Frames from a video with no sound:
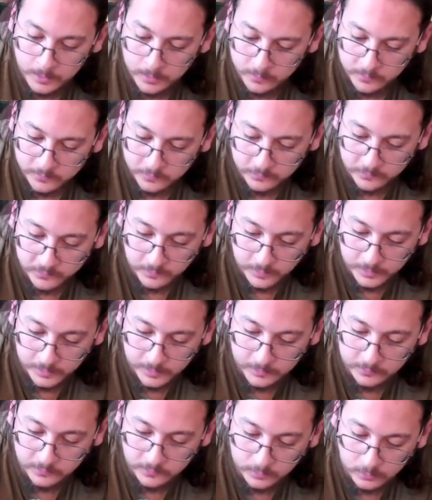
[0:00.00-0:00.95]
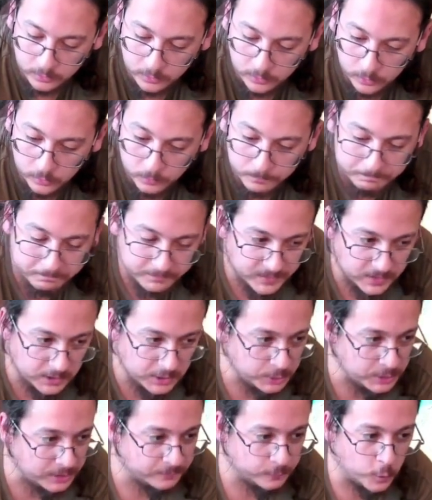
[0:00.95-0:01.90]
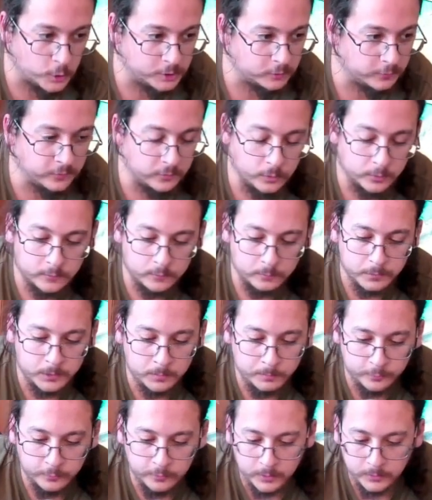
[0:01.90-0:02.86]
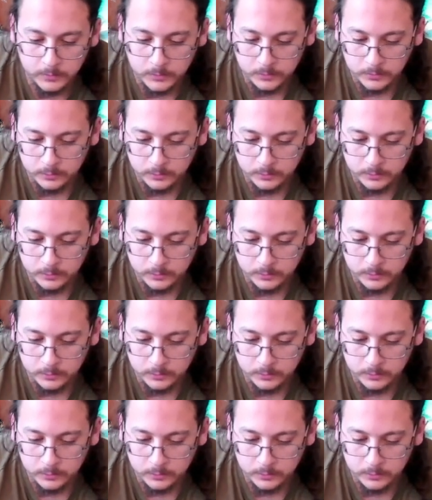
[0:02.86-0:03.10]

So say it's you, you have one or two other people with you,